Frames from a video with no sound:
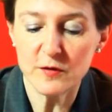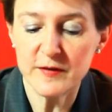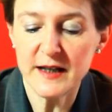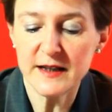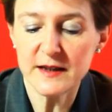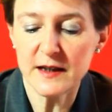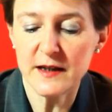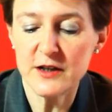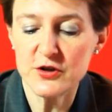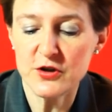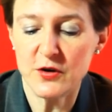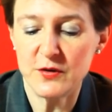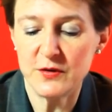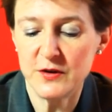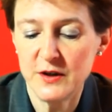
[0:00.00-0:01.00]
and
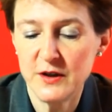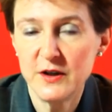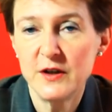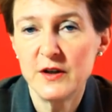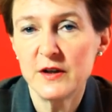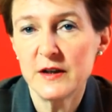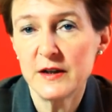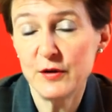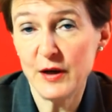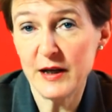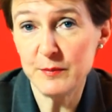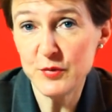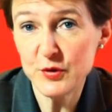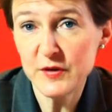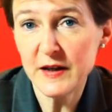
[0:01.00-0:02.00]
together convince
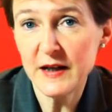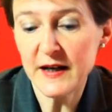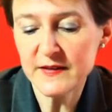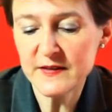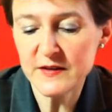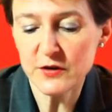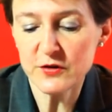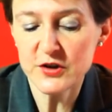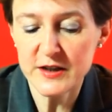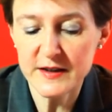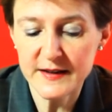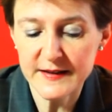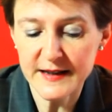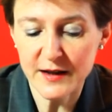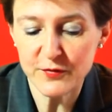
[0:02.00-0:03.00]
people that
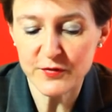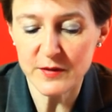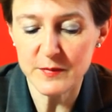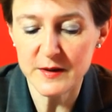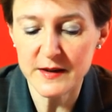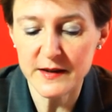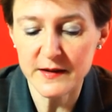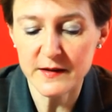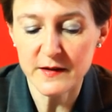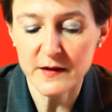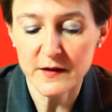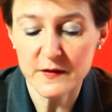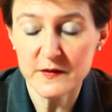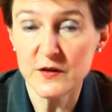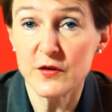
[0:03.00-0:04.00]
female genital
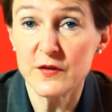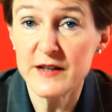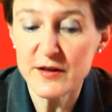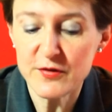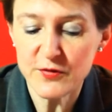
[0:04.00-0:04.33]
mutilation